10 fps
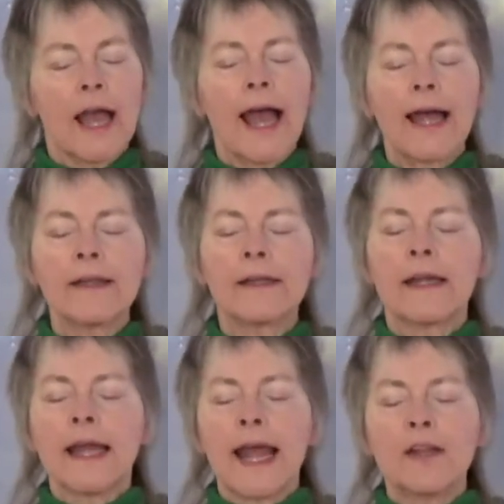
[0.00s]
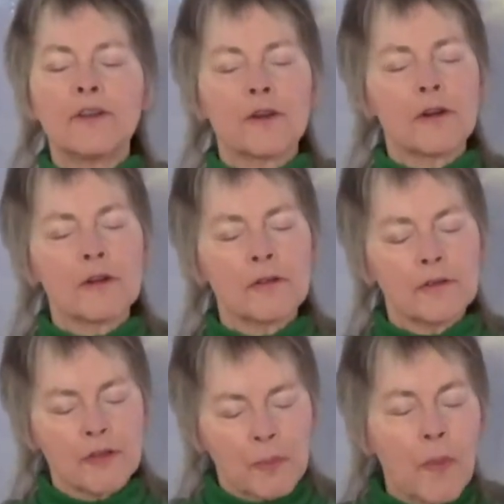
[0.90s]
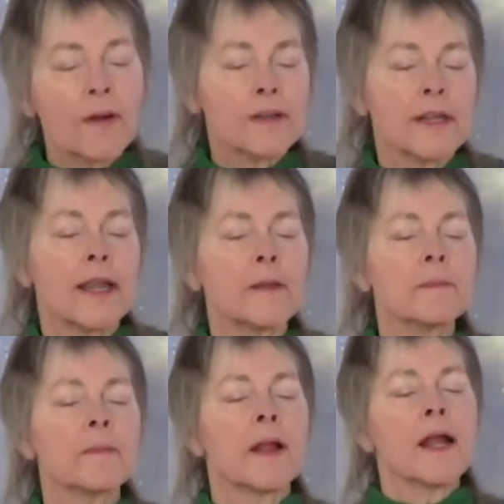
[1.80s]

And your support team